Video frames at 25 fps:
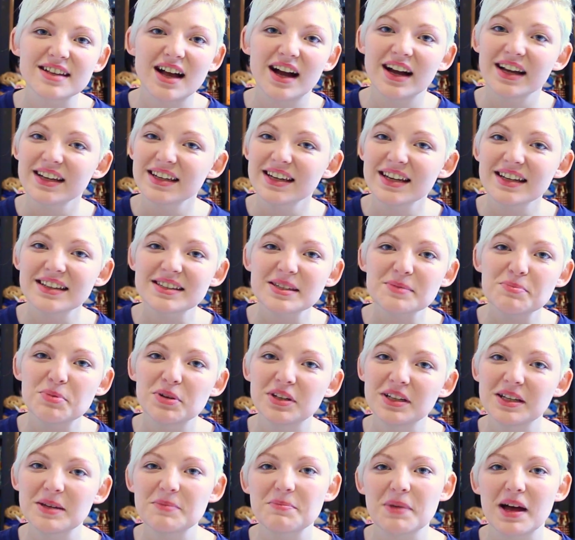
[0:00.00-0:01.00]
I need to
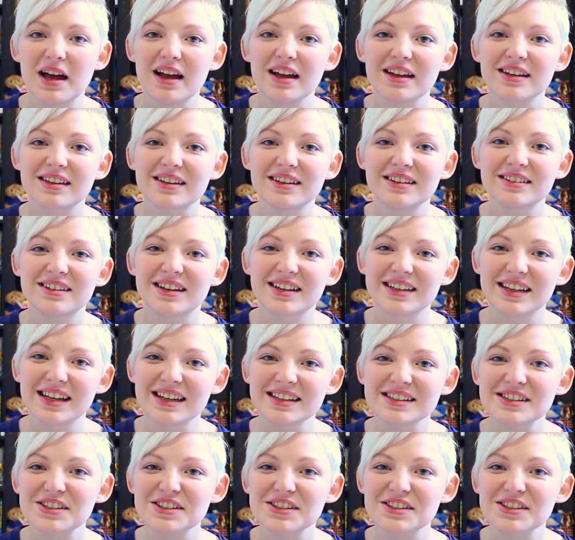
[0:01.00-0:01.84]
pull it back and I need